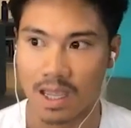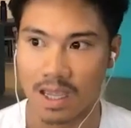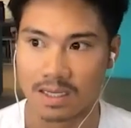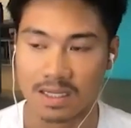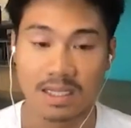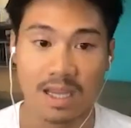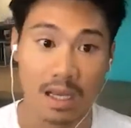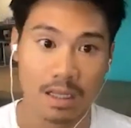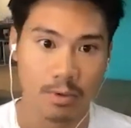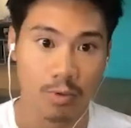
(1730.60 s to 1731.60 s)
and
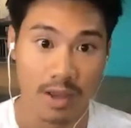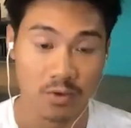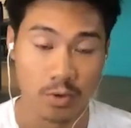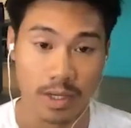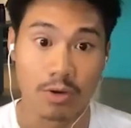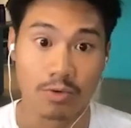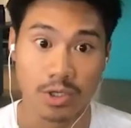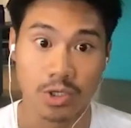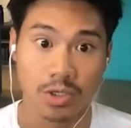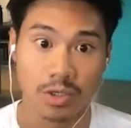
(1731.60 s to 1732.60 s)
scalable way of doing
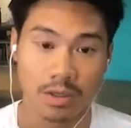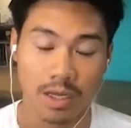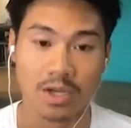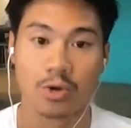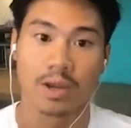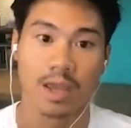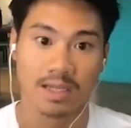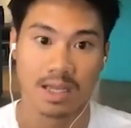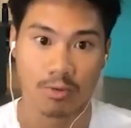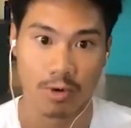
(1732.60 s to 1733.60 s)
outreach. In your
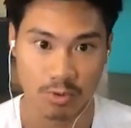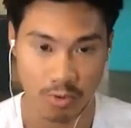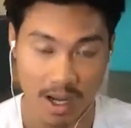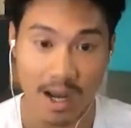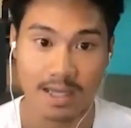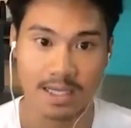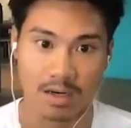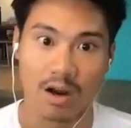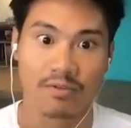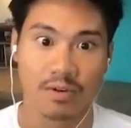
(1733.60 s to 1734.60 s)
case, anyways, with high
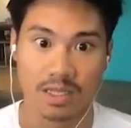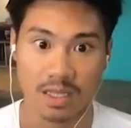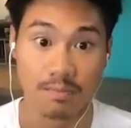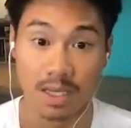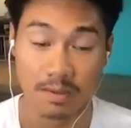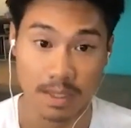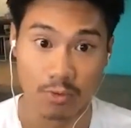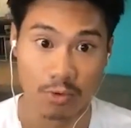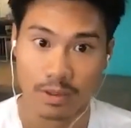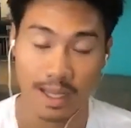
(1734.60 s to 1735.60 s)
ticket offers in the B two B
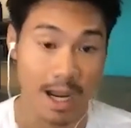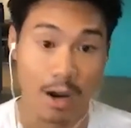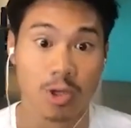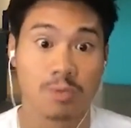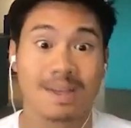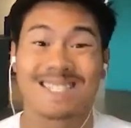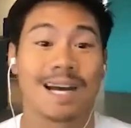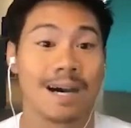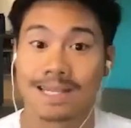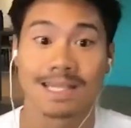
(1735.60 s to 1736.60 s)
world, like outreach makes a
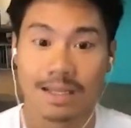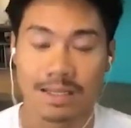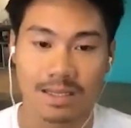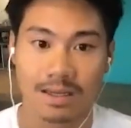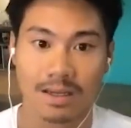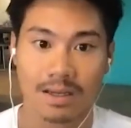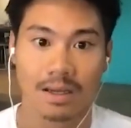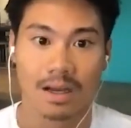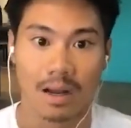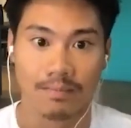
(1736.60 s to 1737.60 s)
ton of sense.
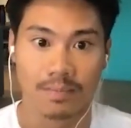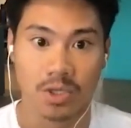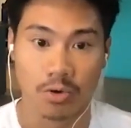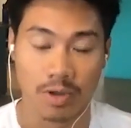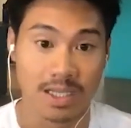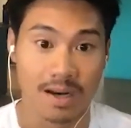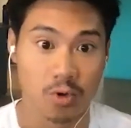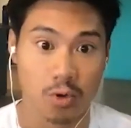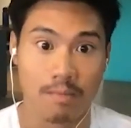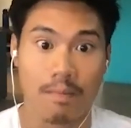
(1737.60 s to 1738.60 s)
Um, so instead of
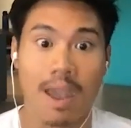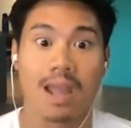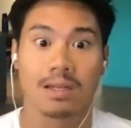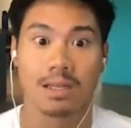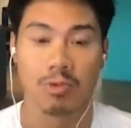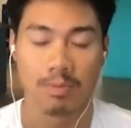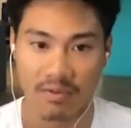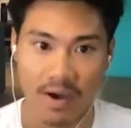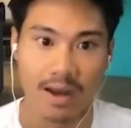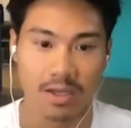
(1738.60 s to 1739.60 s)
doing it manually, we
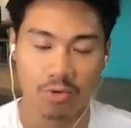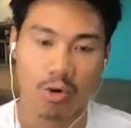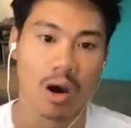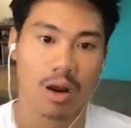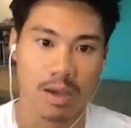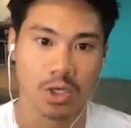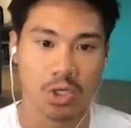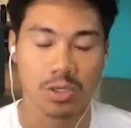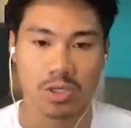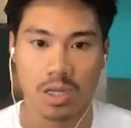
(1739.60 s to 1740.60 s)
provided you
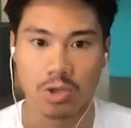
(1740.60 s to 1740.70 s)
automation so that